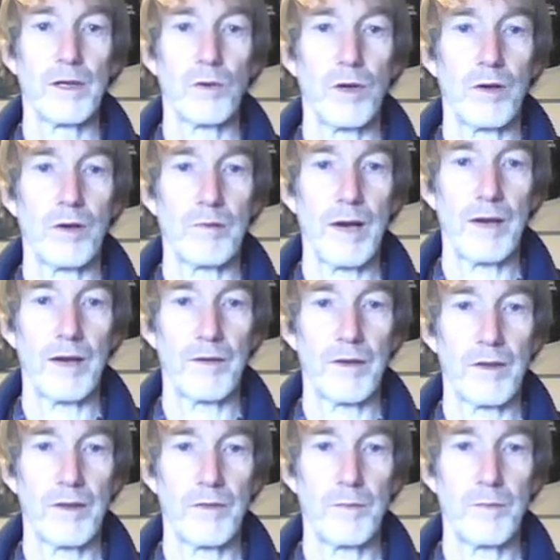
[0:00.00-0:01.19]
around
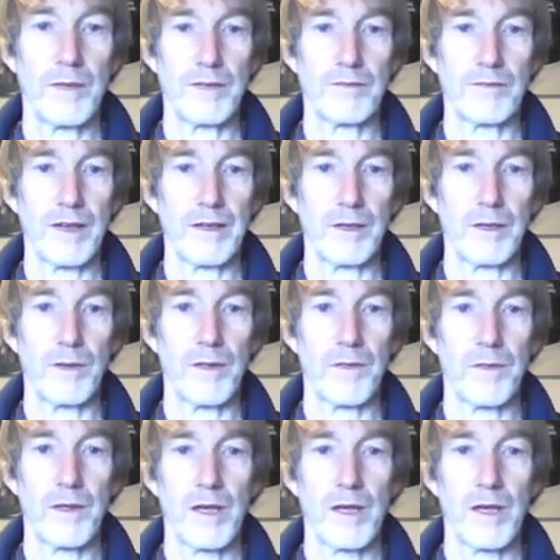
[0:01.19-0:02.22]
the mean value is.